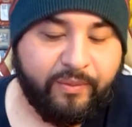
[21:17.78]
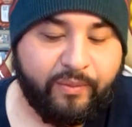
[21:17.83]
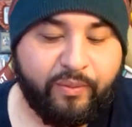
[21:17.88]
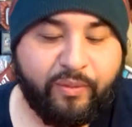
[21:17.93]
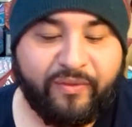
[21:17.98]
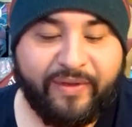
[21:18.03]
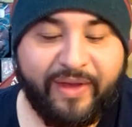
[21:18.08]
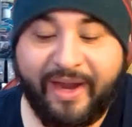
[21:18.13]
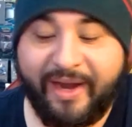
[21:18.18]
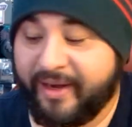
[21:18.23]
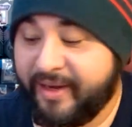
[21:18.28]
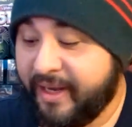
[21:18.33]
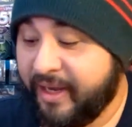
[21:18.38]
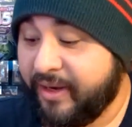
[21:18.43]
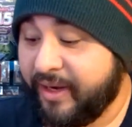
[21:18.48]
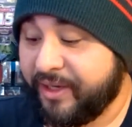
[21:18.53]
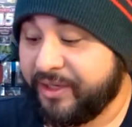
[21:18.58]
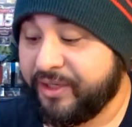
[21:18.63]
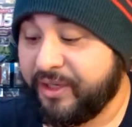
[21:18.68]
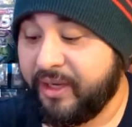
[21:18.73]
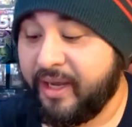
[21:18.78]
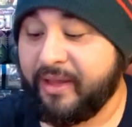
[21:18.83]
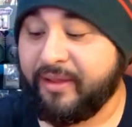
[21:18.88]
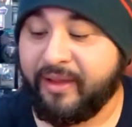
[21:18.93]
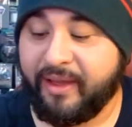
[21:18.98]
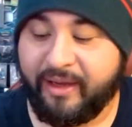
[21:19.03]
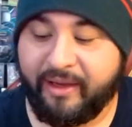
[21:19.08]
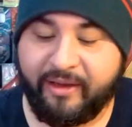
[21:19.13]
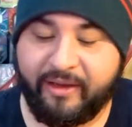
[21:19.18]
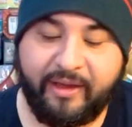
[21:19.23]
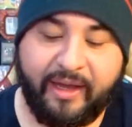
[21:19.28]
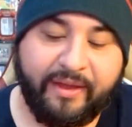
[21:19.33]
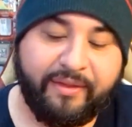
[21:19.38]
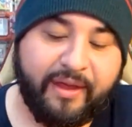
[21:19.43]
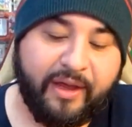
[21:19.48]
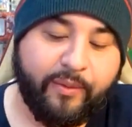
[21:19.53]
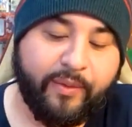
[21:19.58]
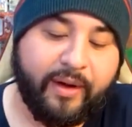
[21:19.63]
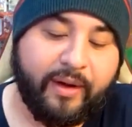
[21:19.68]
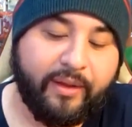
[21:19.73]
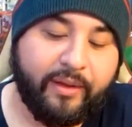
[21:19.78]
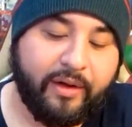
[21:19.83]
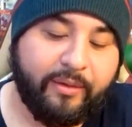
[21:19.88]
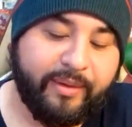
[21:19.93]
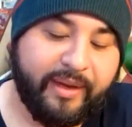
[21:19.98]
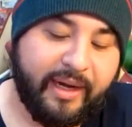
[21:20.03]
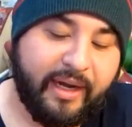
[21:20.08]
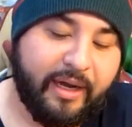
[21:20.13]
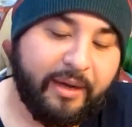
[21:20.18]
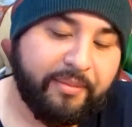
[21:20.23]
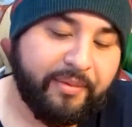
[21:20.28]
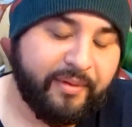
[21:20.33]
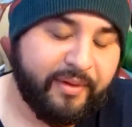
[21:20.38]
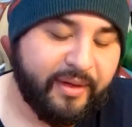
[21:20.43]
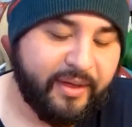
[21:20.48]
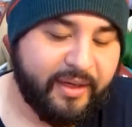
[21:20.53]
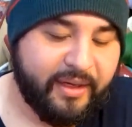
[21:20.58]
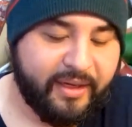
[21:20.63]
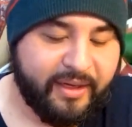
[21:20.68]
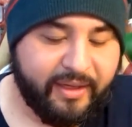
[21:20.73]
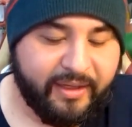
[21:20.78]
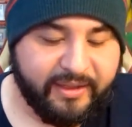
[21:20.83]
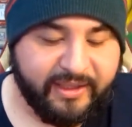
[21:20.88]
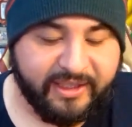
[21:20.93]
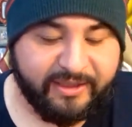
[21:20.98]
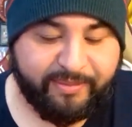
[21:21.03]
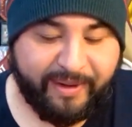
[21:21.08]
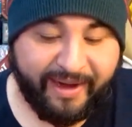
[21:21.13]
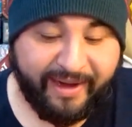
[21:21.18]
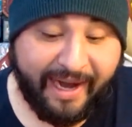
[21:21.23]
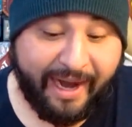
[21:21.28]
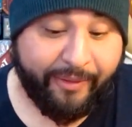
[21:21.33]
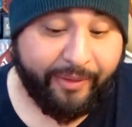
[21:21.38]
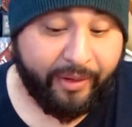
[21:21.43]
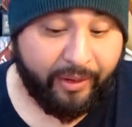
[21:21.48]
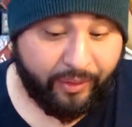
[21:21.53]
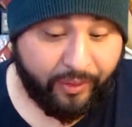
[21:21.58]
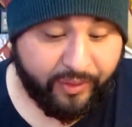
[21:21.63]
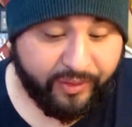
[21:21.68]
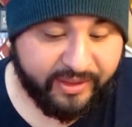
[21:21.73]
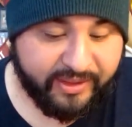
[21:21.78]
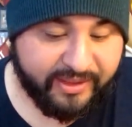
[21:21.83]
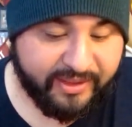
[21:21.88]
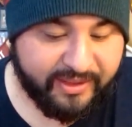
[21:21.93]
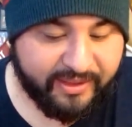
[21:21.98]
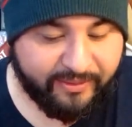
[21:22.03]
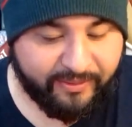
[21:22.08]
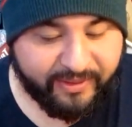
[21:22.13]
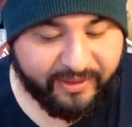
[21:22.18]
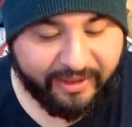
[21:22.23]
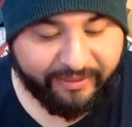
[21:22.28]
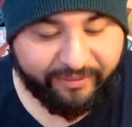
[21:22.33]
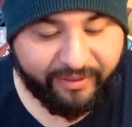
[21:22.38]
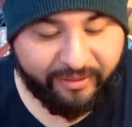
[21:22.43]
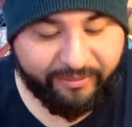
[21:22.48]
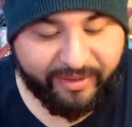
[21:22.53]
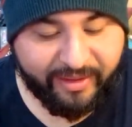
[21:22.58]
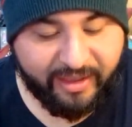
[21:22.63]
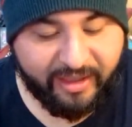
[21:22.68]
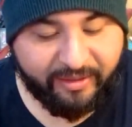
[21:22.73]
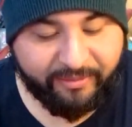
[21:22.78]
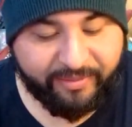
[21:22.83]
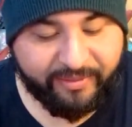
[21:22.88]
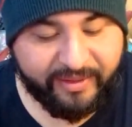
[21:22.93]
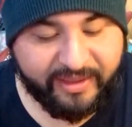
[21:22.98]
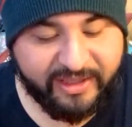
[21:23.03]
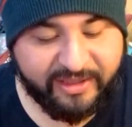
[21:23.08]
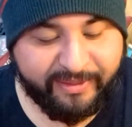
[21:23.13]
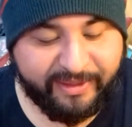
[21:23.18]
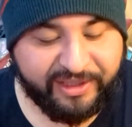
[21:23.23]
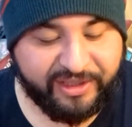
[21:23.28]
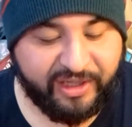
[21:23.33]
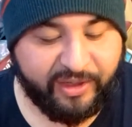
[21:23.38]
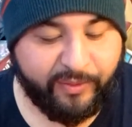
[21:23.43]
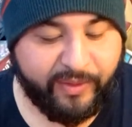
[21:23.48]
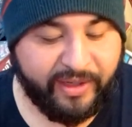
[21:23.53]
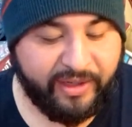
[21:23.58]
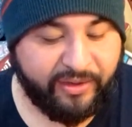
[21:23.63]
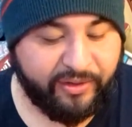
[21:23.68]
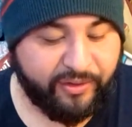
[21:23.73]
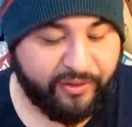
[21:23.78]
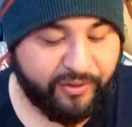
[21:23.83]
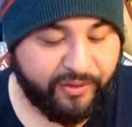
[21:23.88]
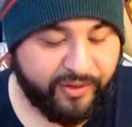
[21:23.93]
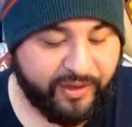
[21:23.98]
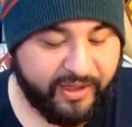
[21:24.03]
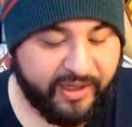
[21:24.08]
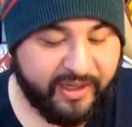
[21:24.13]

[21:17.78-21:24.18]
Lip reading: Without a doubt, actually. I think we're a little bit up. Despite how it looks, we're definitely a bit up. Especially when you